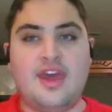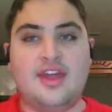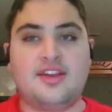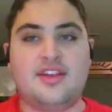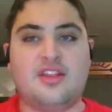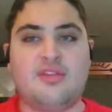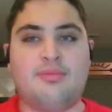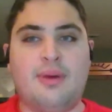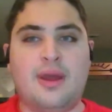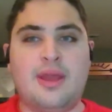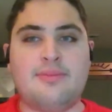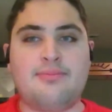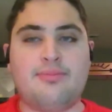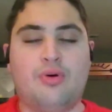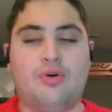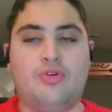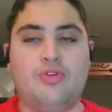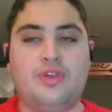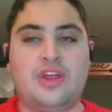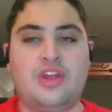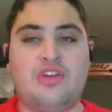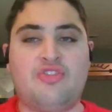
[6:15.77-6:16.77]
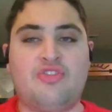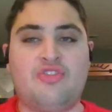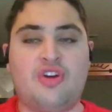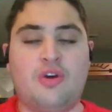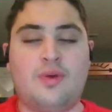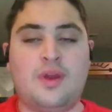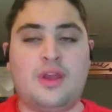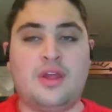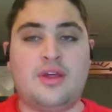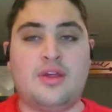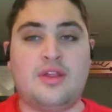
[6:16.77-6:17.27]
Despite polling
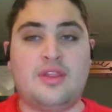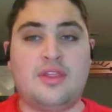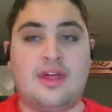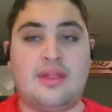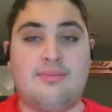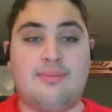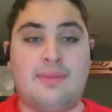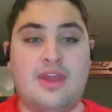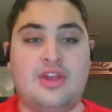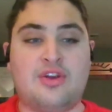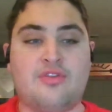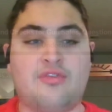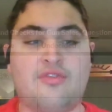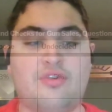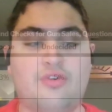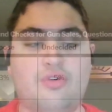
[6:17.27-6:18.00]
showing that Mainers